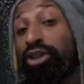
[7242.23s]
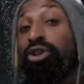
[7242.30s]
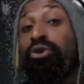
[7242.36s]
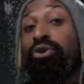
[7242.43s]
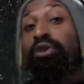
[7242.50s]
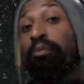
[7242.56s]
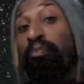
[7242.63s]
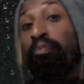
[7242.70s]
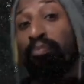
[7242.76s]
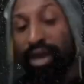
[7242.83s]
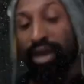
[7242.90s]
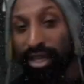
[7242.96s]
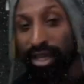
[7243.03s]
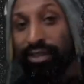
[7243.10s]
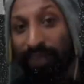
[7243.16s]
to do you the
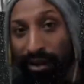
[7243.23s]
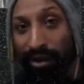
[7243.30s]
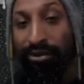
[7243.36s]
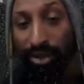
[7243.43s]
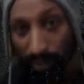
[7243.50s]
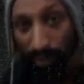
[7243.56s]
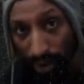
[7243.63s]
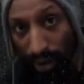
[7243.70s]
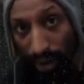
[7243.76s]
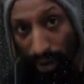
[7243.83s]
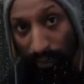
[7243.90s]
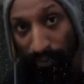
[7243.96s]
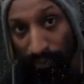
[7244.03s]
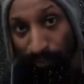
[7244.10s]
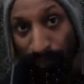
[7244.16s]
biggest favor in the world.